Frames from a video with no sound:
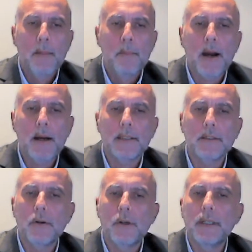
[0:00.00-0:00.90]
Marc is
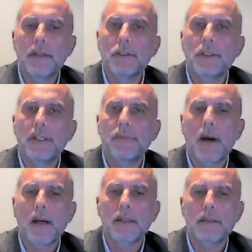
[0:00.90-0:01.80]
currently the chief
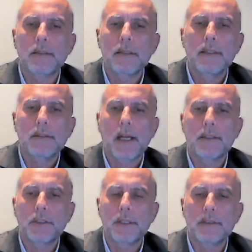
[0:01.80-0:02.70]
market
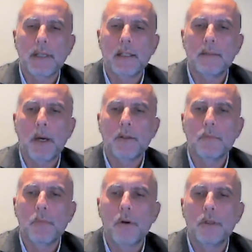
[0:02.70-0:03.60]
strategist at
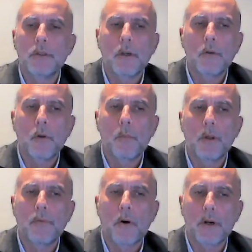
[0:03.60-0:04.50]
Bannockburn
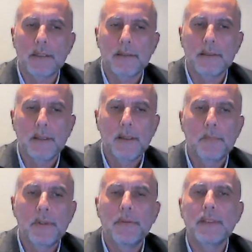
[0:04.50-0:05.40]
Global Forex.
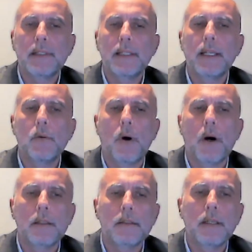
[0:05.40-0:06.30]
Previously, he
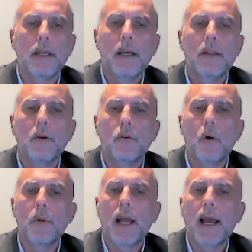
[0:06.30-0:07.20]
was the
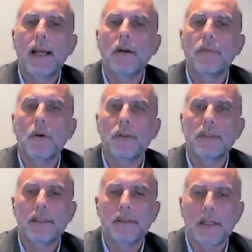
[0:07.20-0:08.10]
global head of
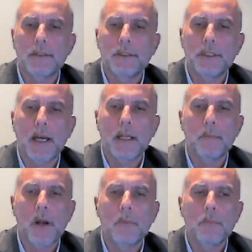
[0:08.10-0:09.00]
currency strategy
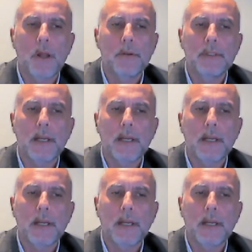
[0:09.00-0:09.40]
at Brown Brothers